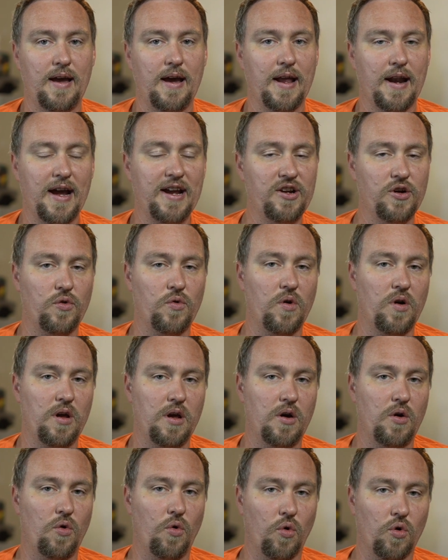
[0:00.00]
and I don't
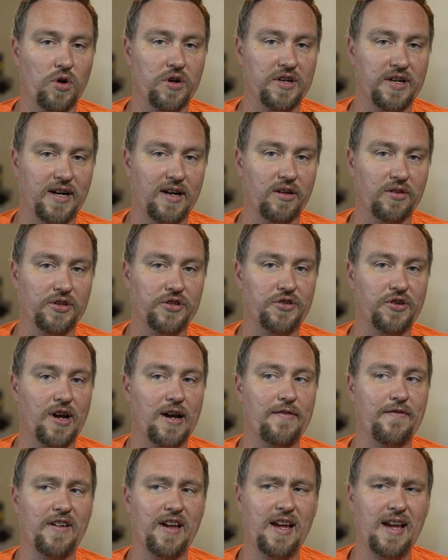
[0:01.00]
ordinarily
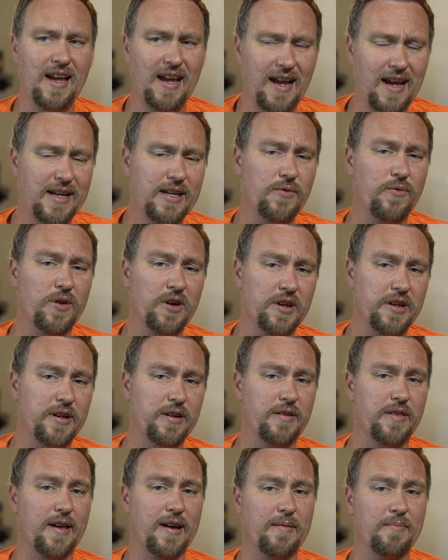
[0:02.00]
drive anywhere
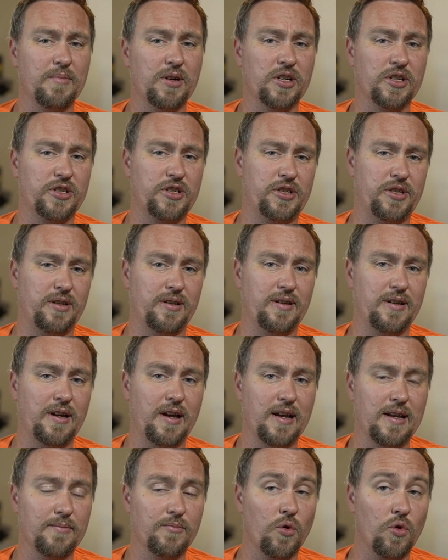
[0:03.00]
near that much
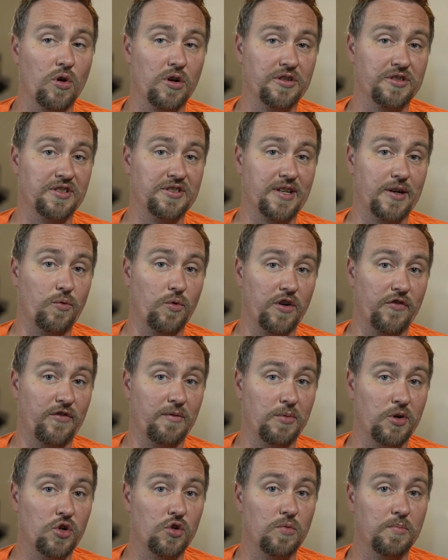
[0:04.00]
anymore since I work
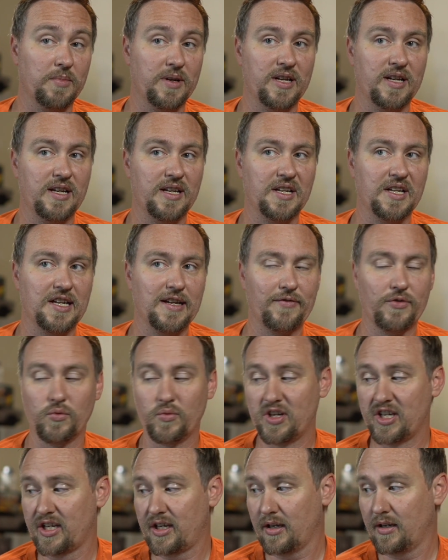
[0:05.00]
from home in a
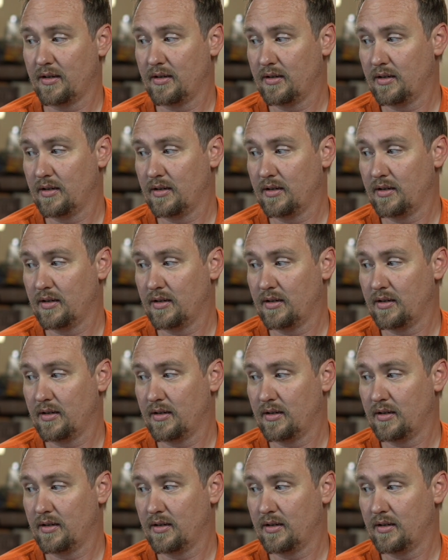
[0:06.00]
given week.